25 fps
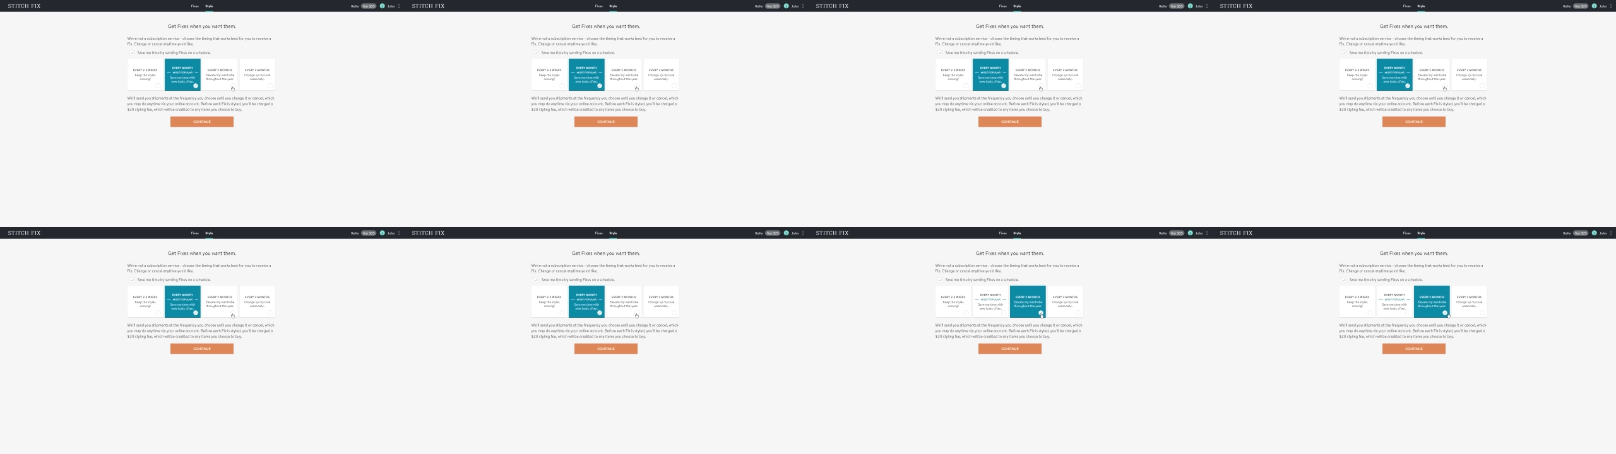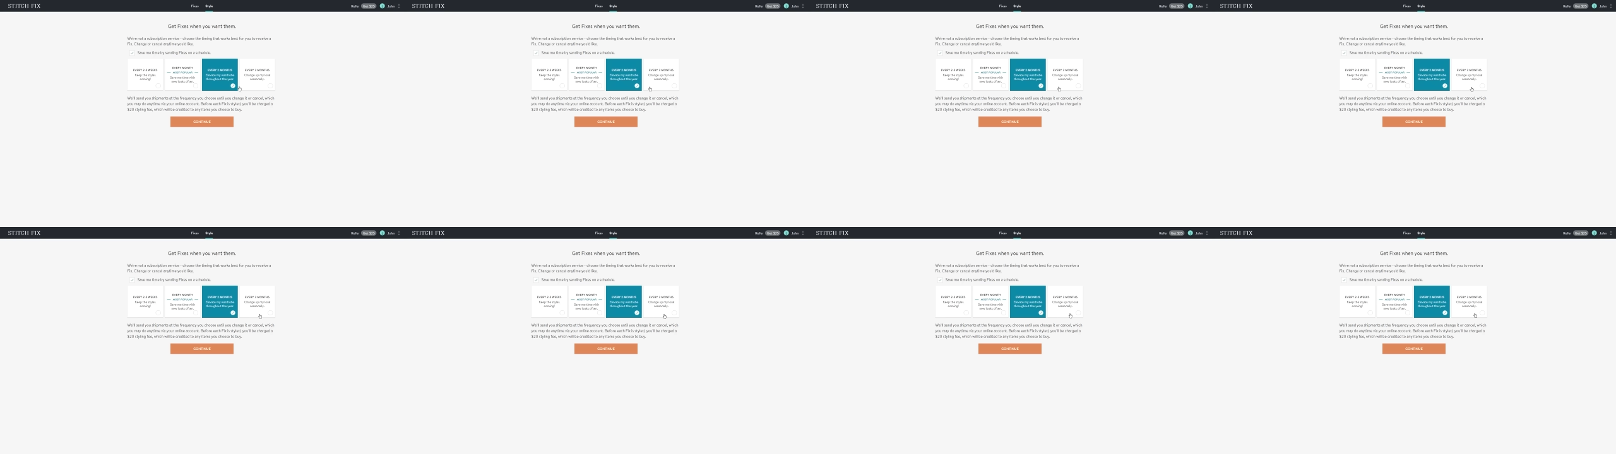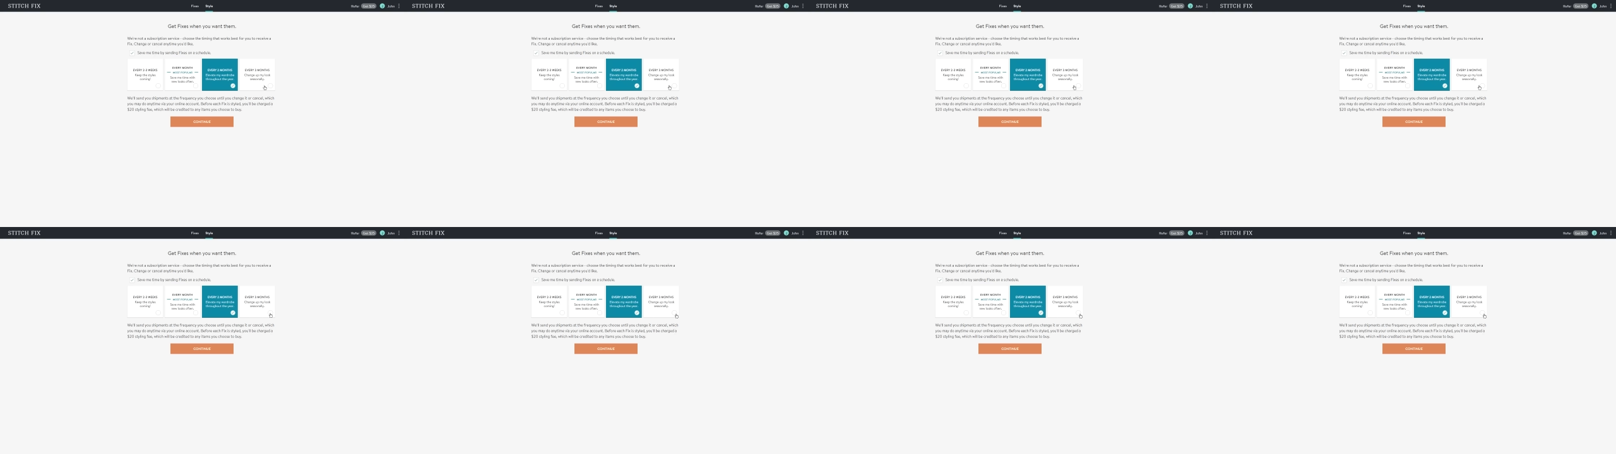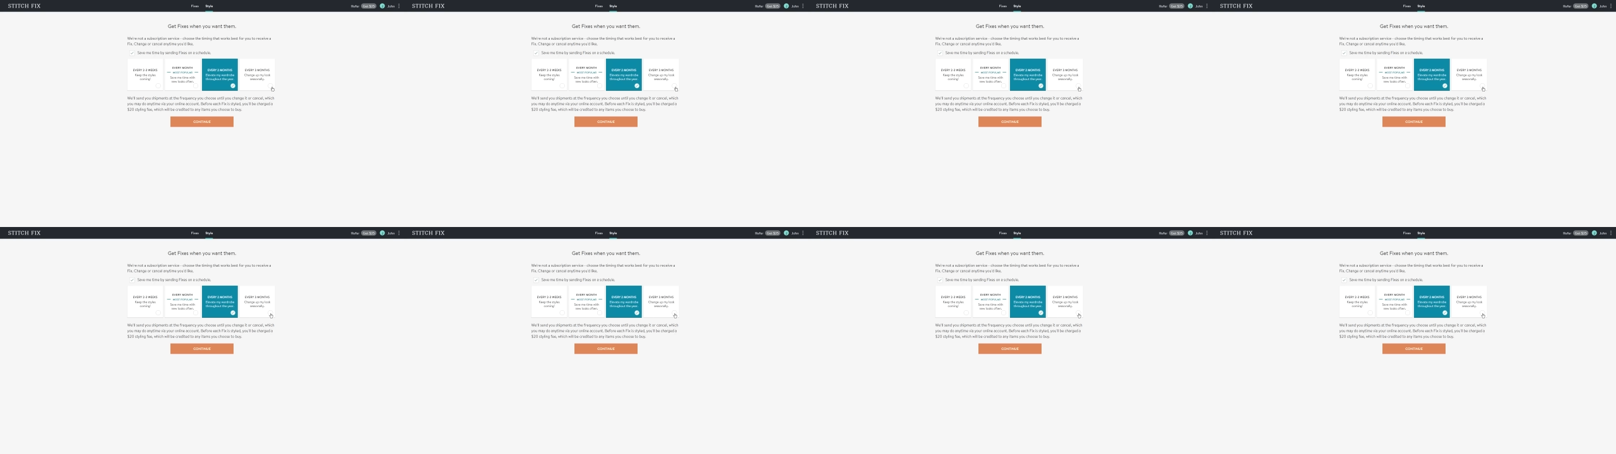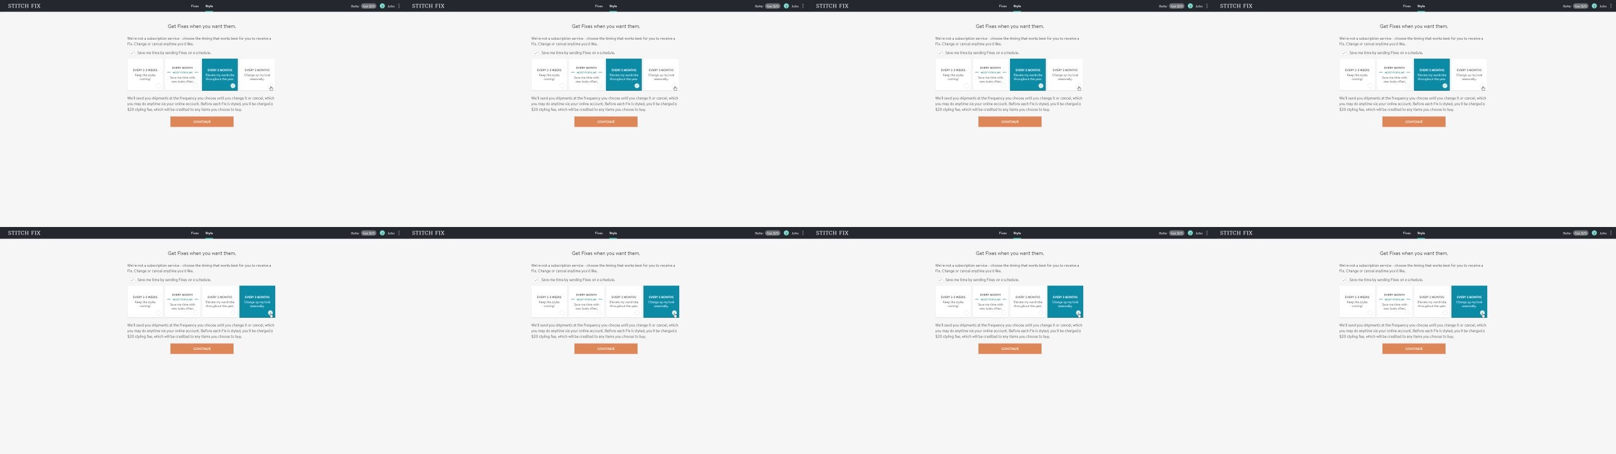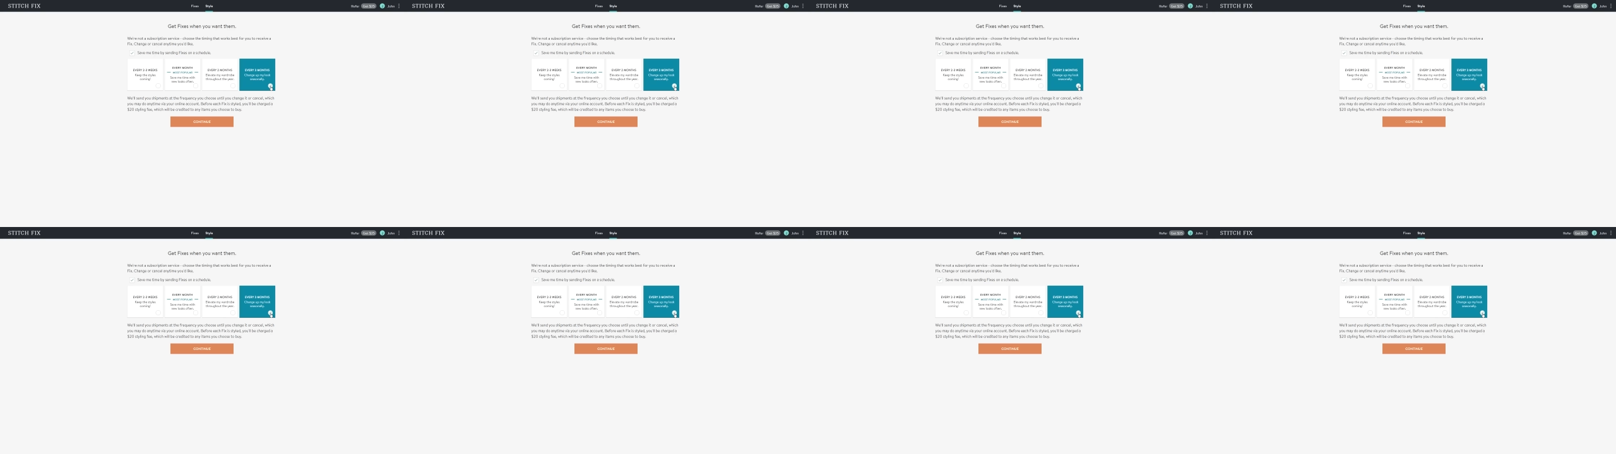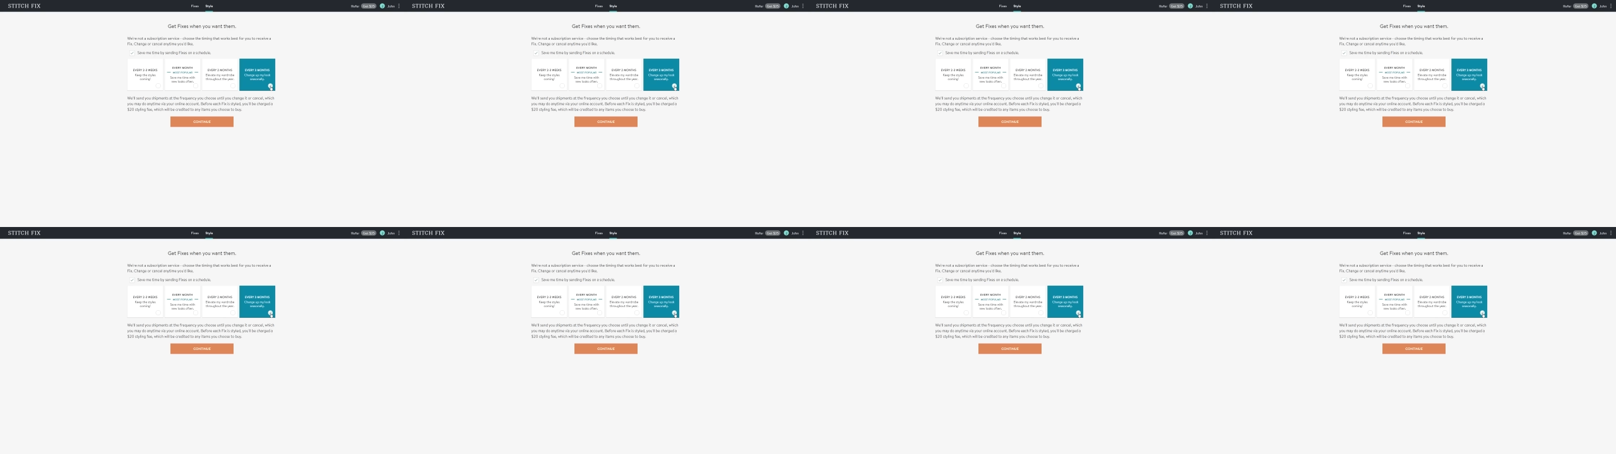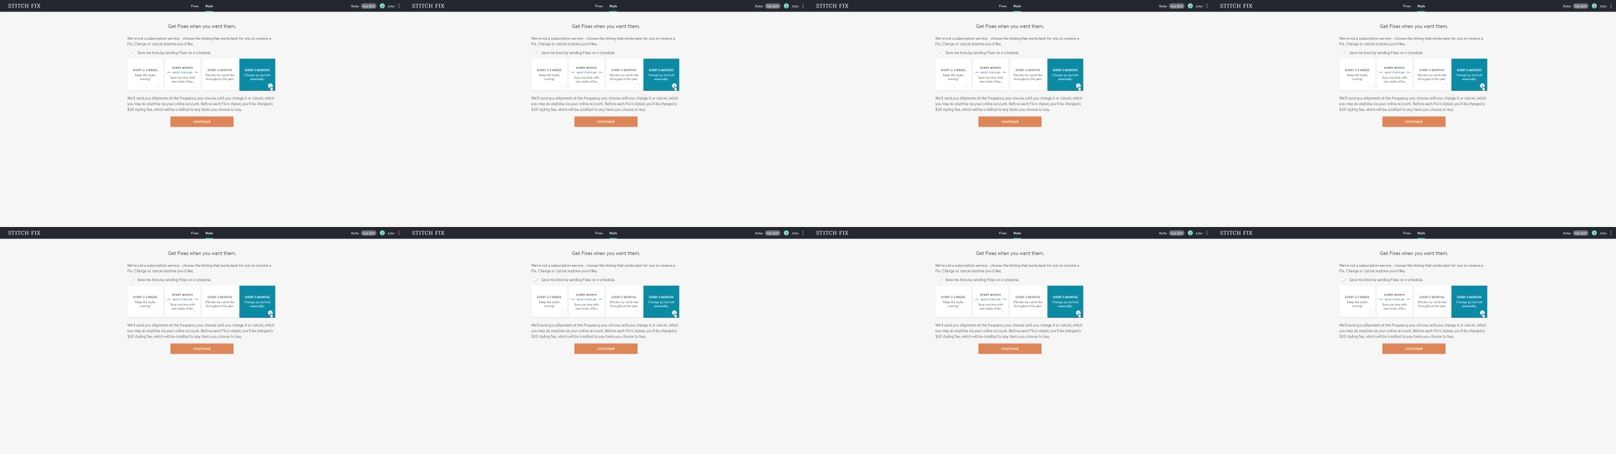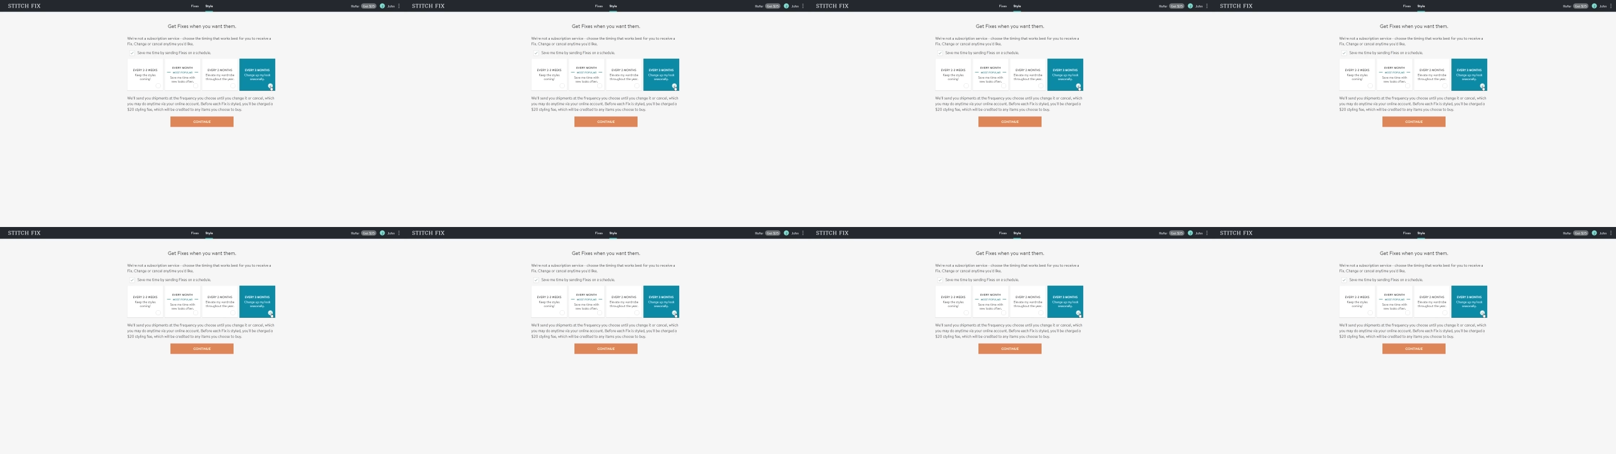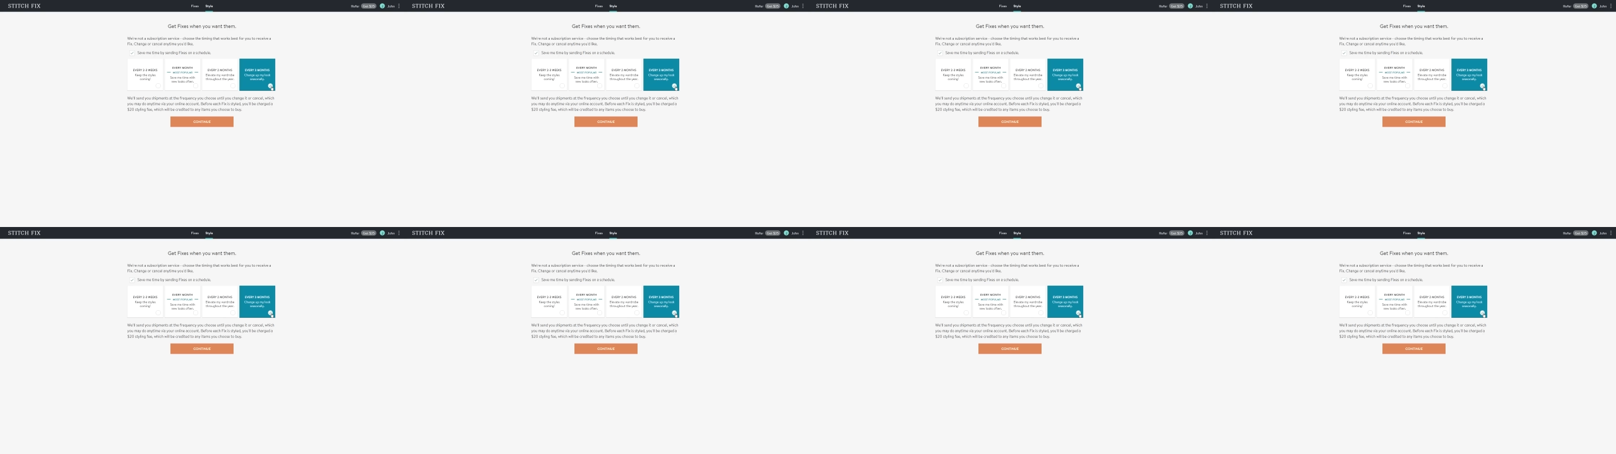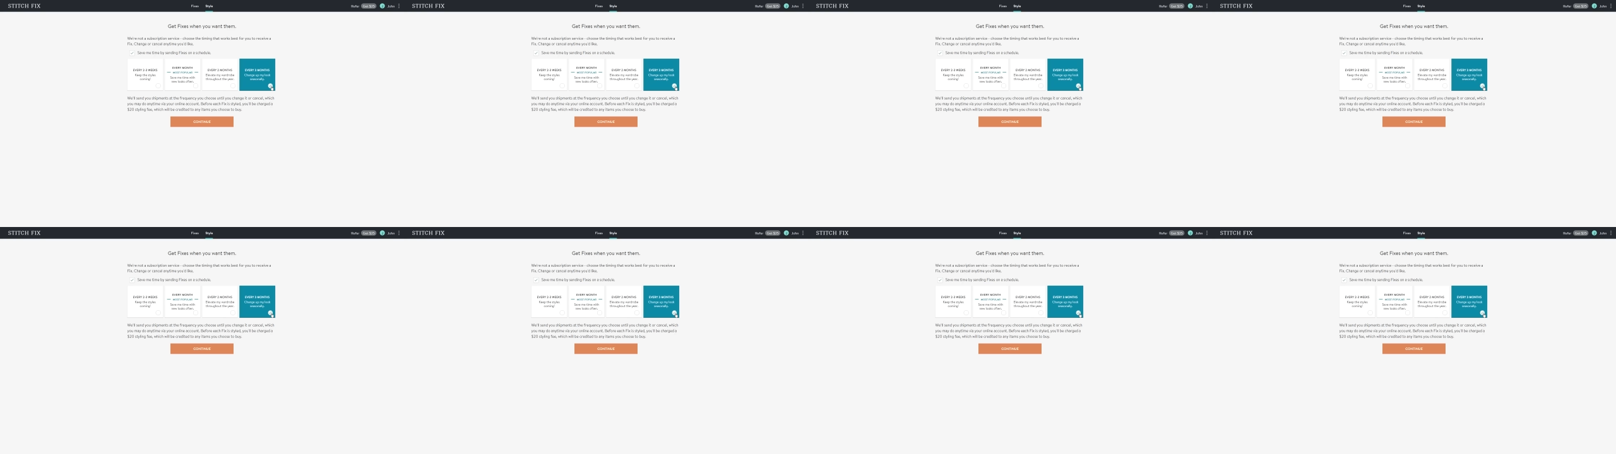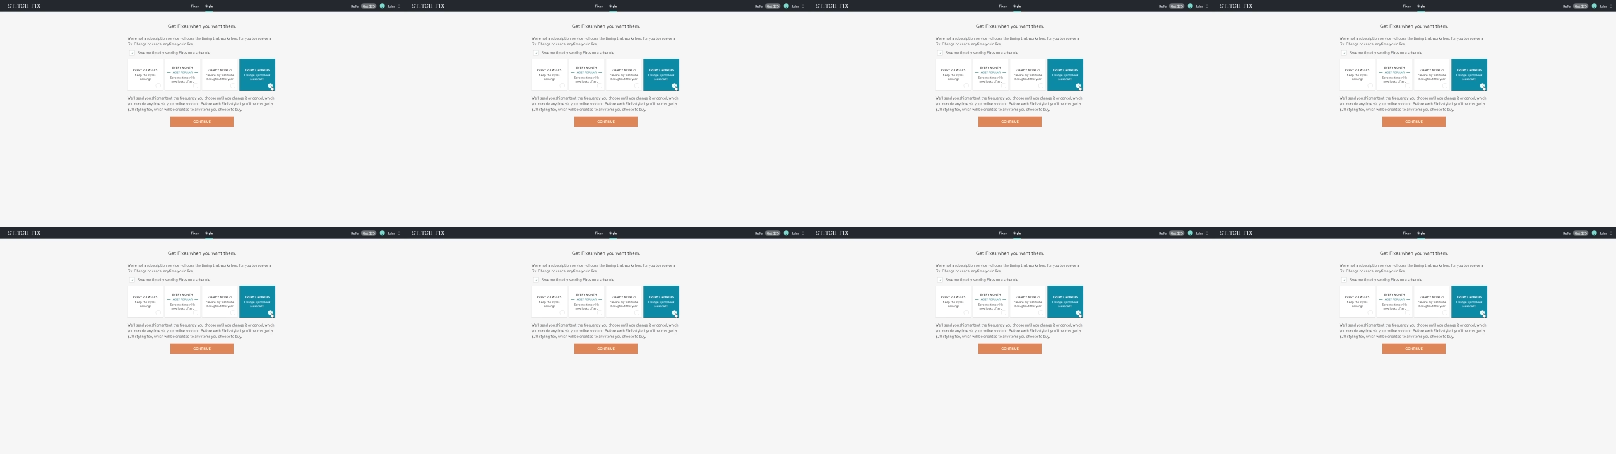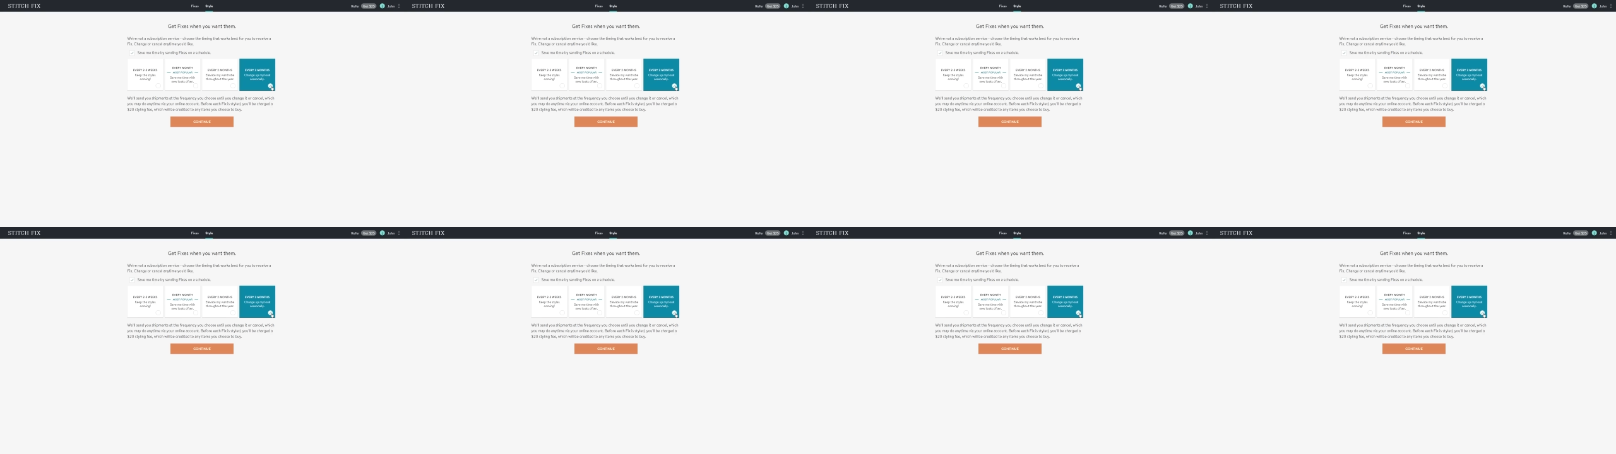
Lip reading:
No face is visible, so there are no lips to read.